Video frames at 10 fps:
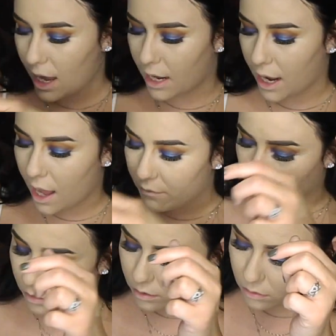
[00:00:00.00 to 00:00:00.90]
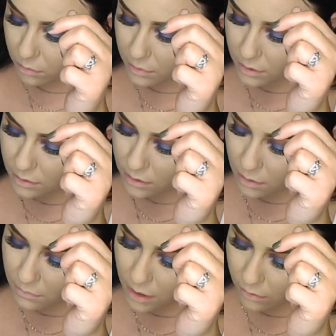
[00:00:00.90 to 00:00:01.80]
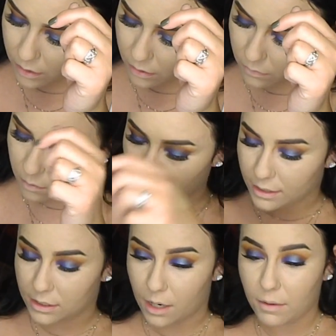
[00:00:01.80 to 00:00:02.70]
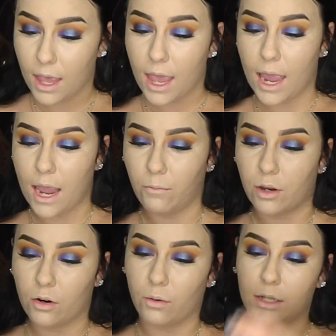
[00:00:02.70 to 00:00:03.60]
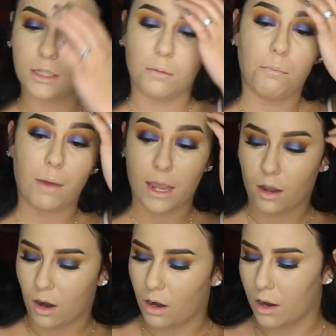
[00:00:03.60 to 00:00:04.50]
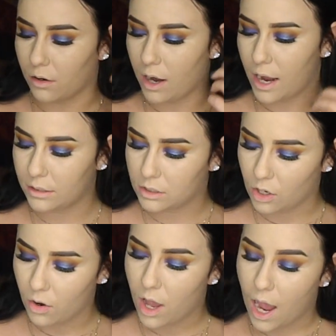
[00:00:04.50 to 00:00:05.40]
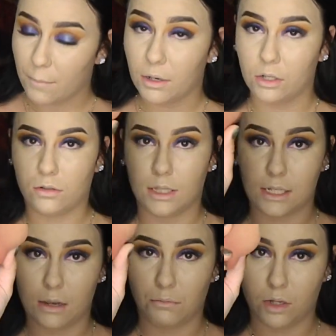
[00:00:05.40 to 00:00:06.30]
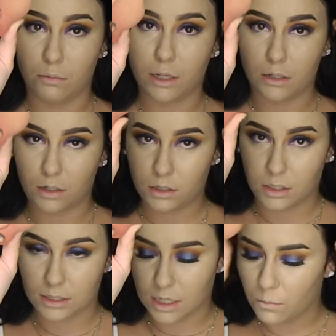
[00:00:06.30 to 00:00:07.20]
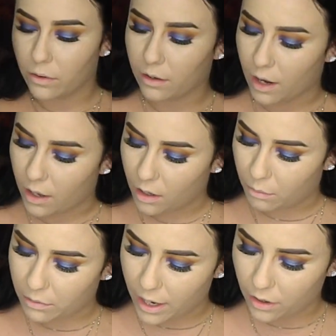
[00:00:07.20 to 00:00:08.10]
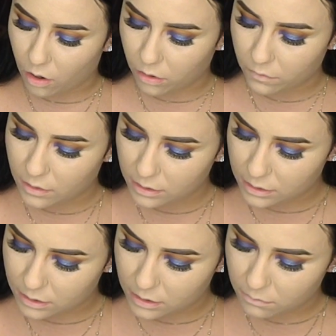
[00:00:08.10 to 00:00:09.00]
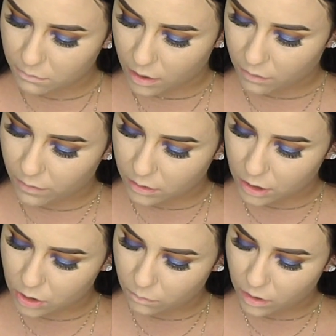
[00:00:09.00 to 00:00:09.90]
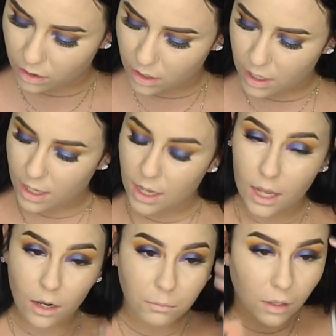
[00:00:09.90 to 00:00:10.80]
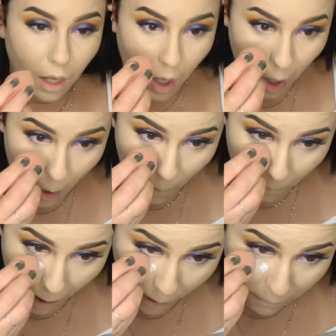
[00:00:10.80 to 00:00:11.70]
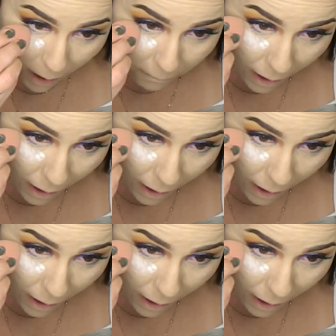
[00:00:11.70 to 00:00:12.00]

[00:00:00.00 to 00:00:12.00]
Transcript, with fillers: And I have already a little bit, some down here from the last time. And we are going to bake our under eyes. So I'm gonna use a damp beauty blender, the same one that I applied all of this, my foundation with. And I'm gonna pat, pat,